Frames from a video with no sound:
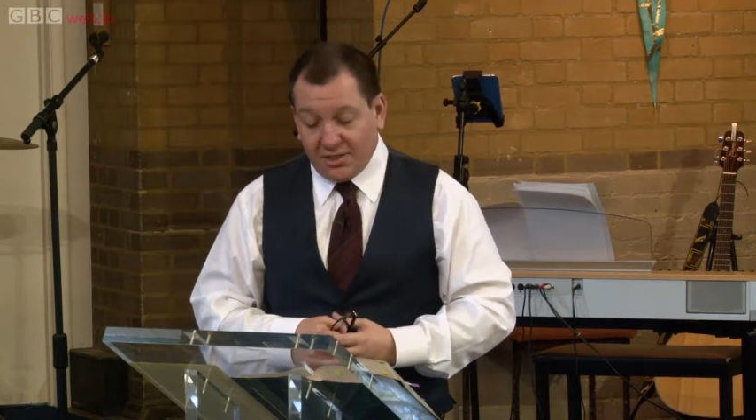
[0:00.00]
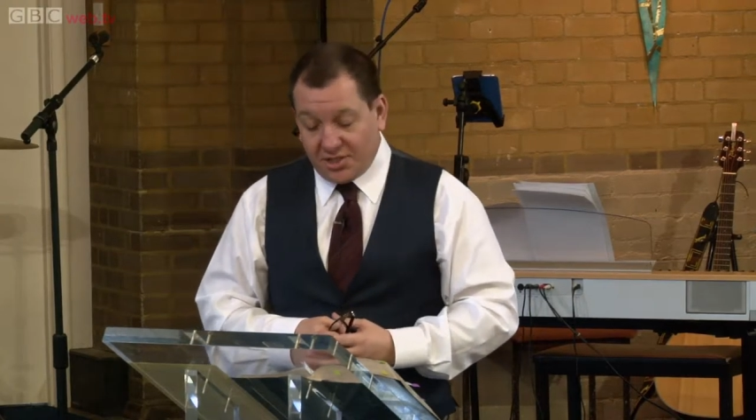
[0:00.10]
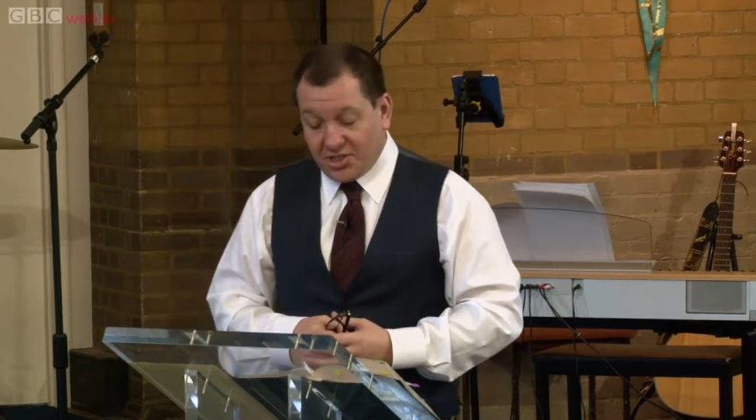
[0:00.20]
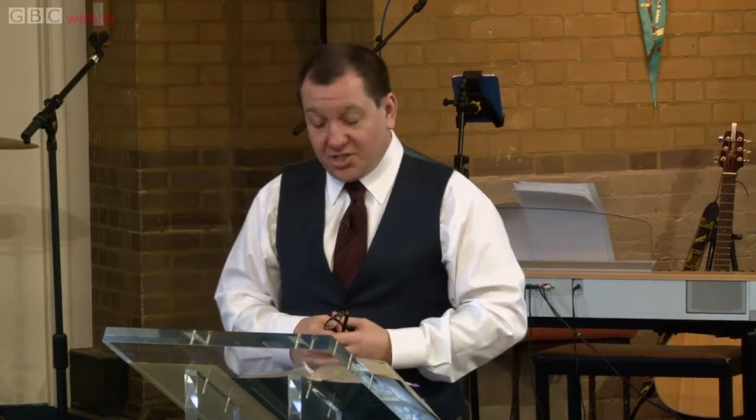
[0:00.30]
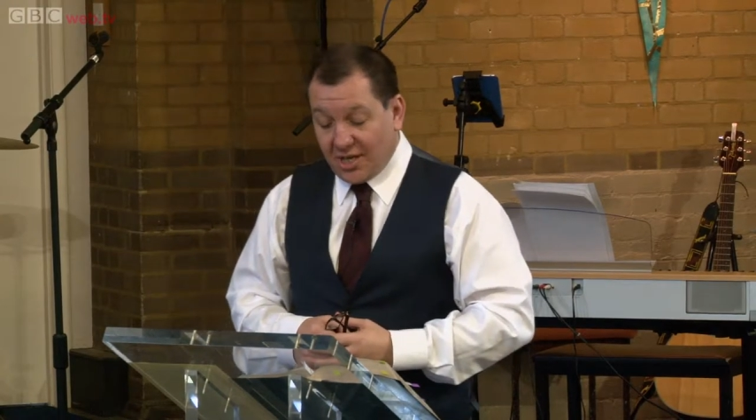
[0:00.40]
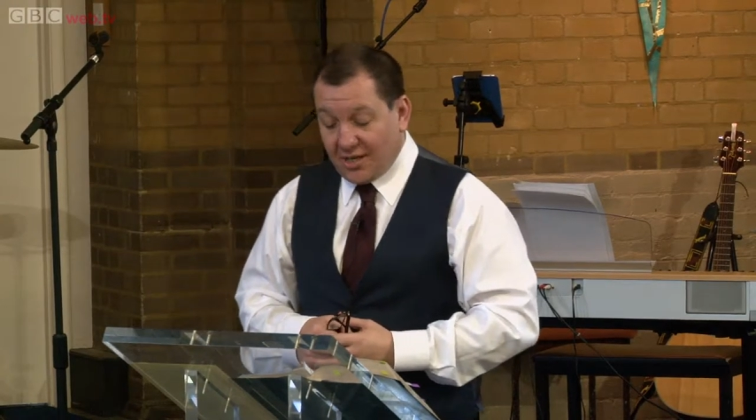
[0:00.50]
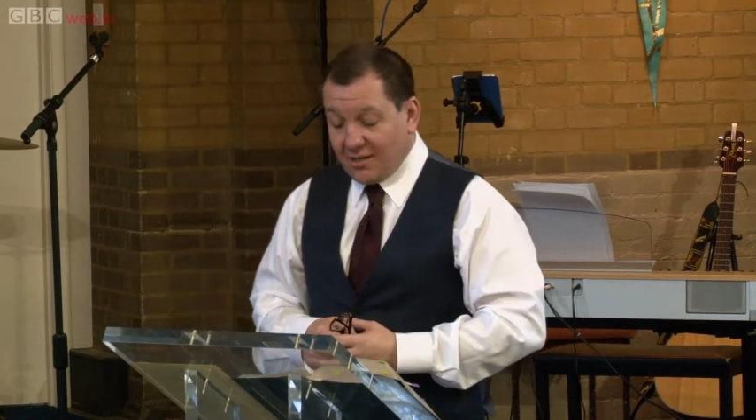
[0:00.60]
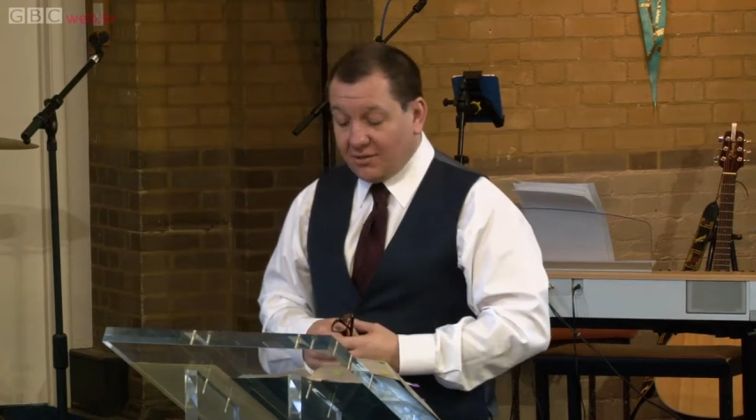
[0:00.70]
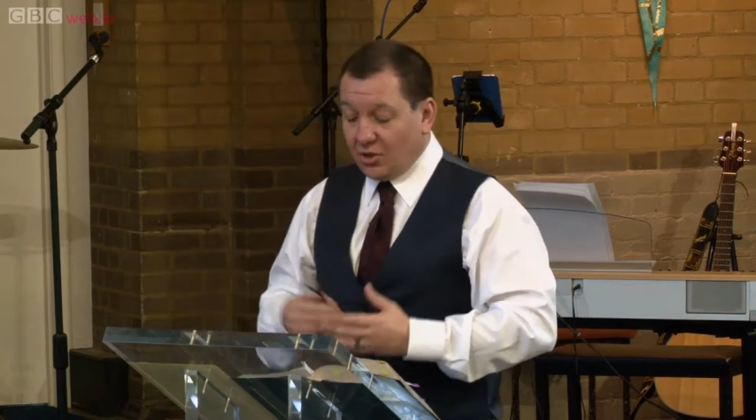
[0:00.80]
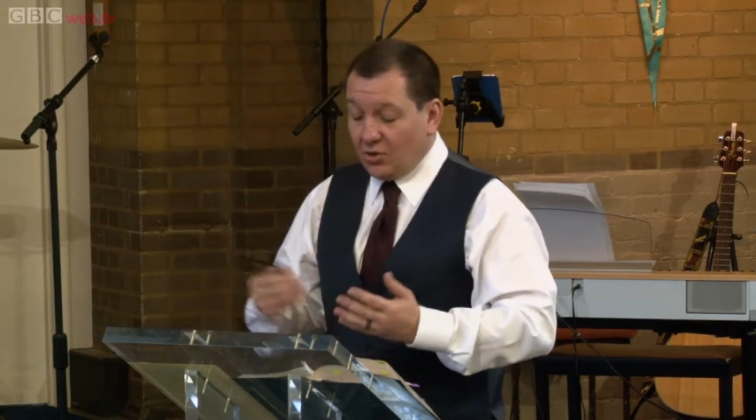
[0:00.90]
just say,
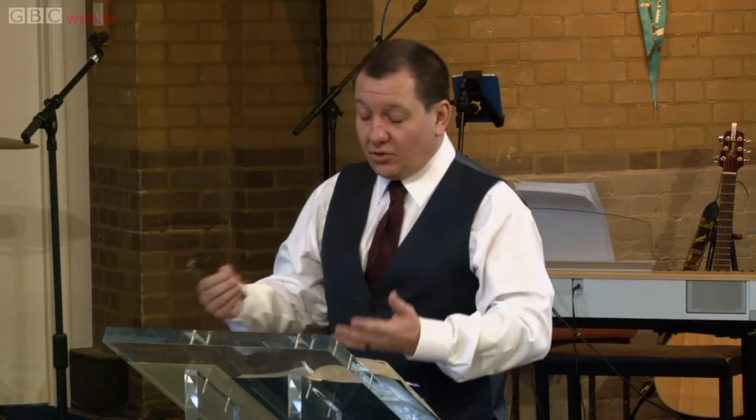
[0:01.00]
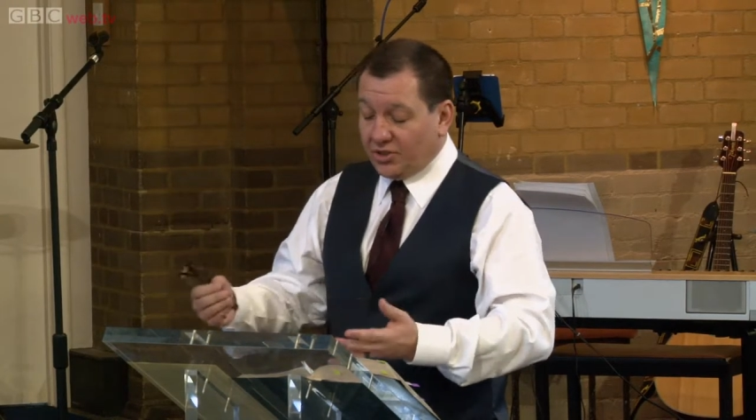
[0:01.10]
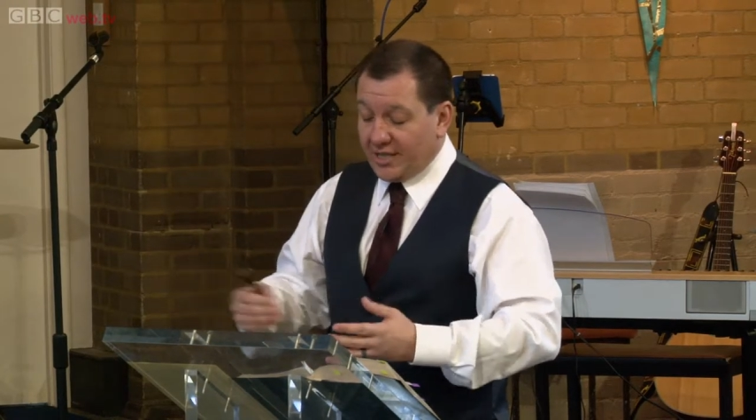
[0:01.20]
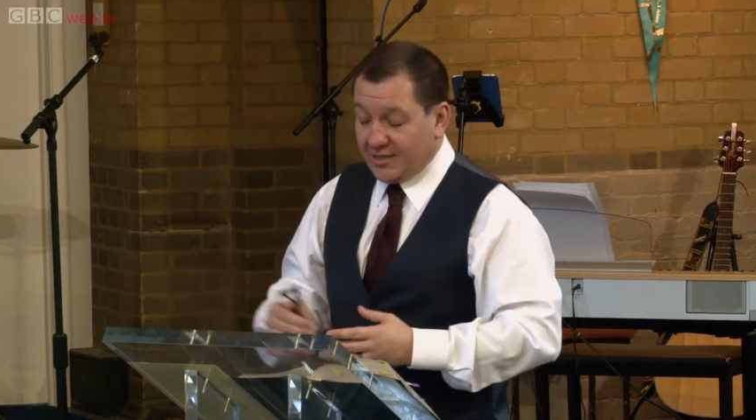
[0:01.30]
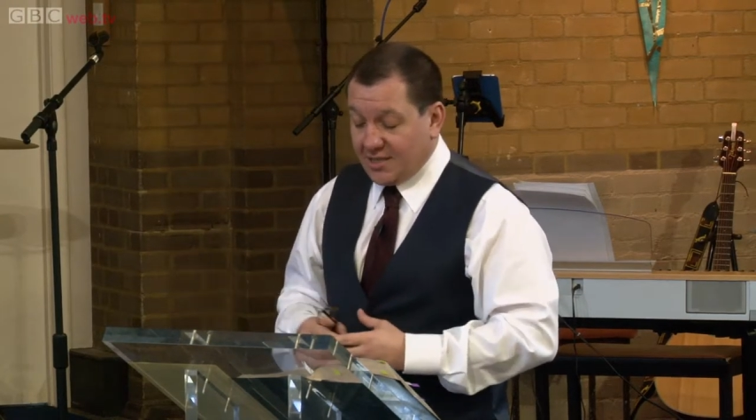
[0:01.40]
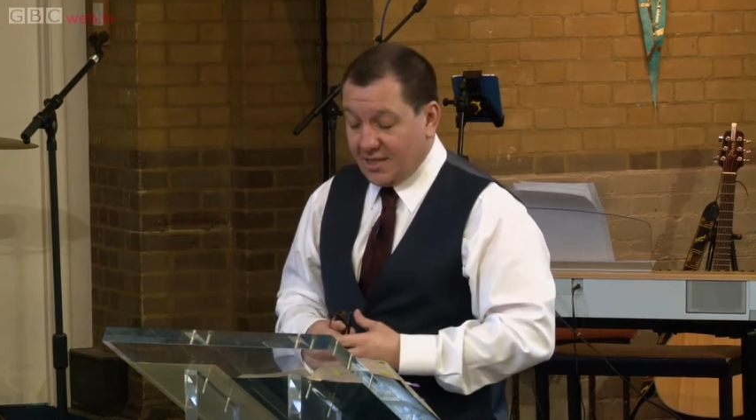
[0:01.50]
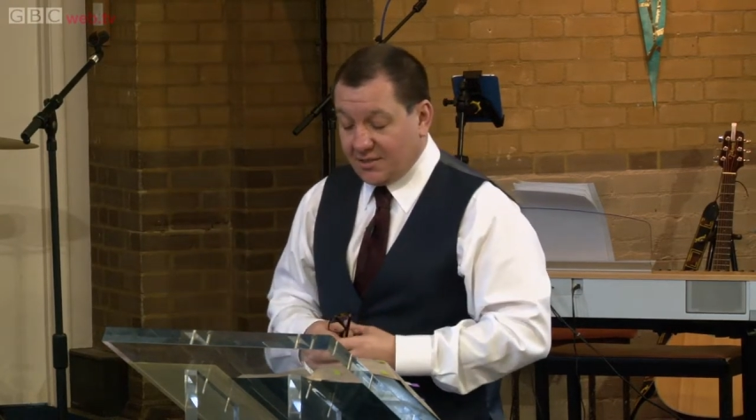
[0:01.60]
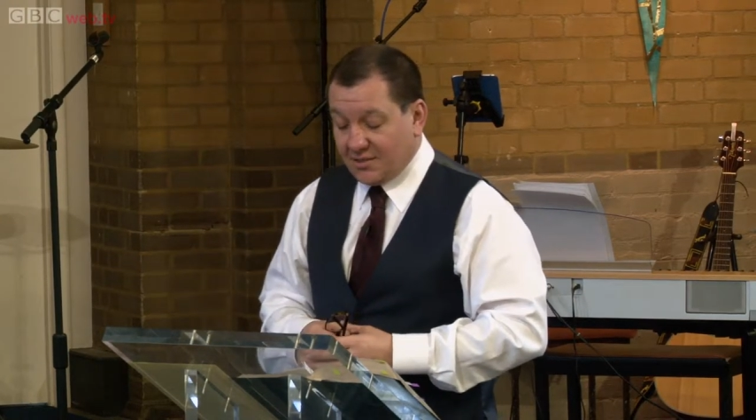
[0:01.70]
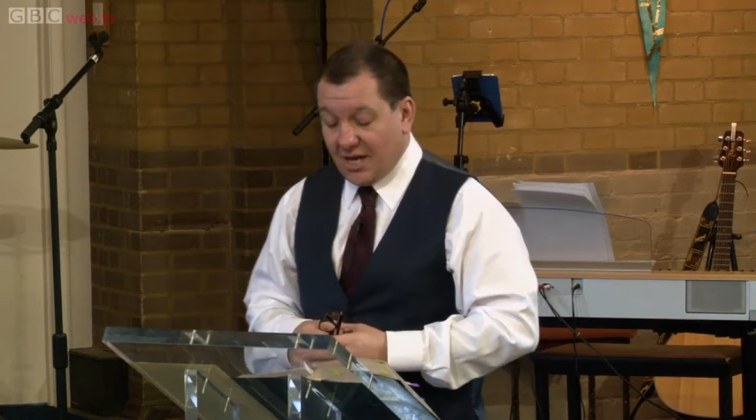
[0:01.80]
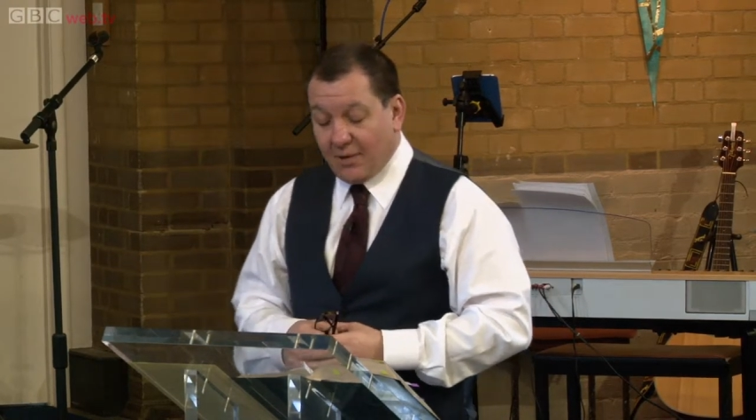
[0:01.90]
'The Lord needs it